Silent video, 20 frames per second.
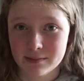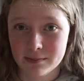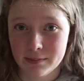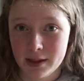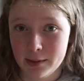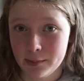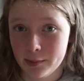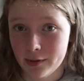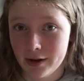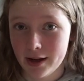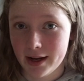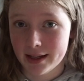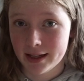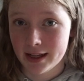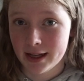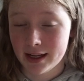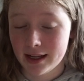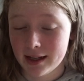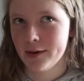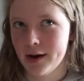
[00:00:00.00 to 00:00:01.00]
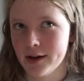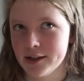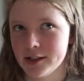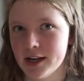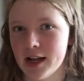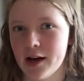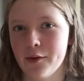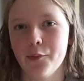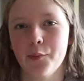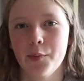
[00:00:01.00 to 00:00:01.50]
people like that. I
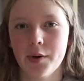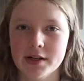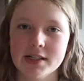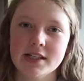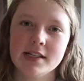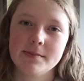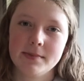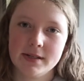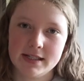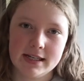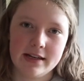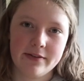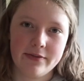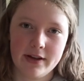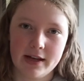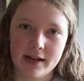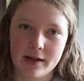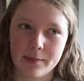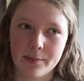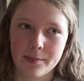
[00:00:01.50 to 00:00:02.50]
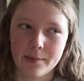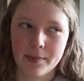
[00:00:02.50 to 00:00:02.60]
don't have one specific